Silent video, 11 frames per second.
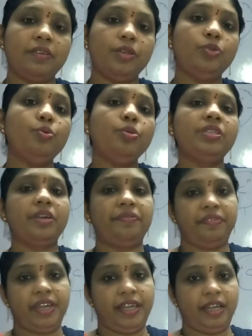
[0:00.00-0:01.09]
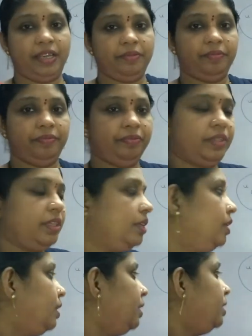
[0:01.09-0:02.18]
user friendly.
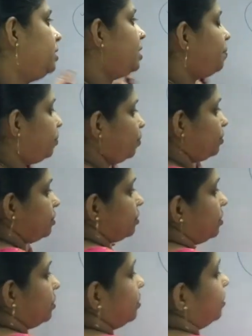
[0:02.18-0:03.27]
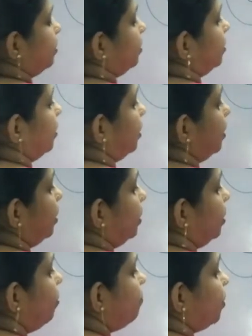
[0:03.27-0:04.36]
Suppose
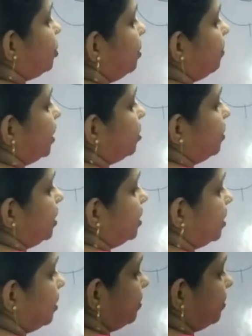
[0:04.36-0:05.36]
now washing machine is